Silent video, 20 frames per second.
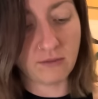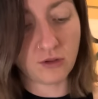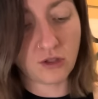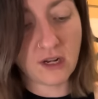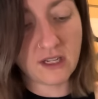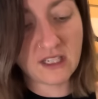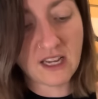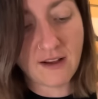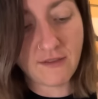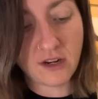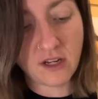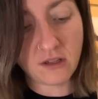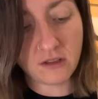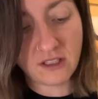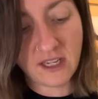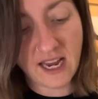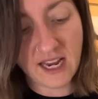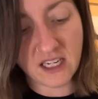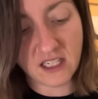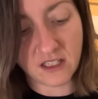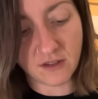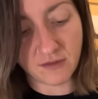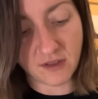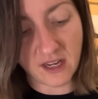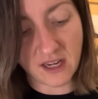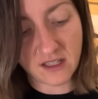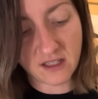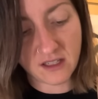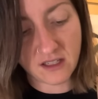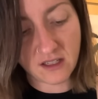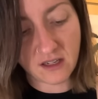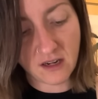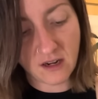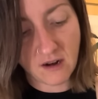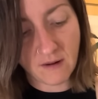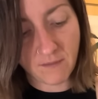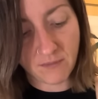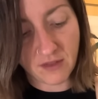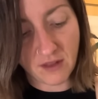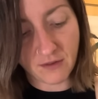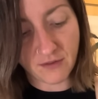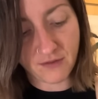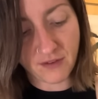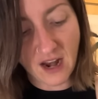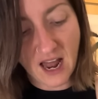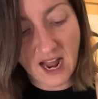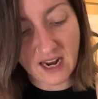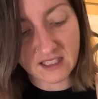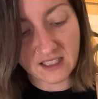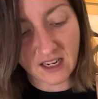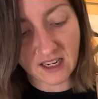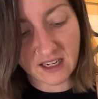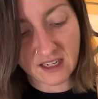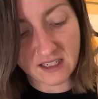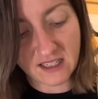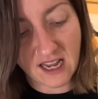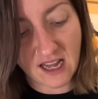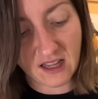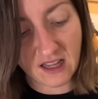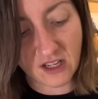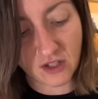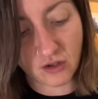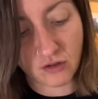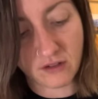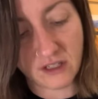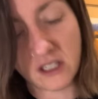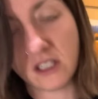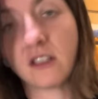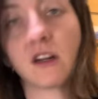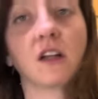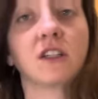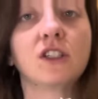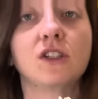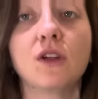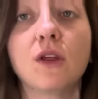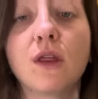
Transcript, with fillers: so let's have a little taste of this. The flax, I can tell, has already started to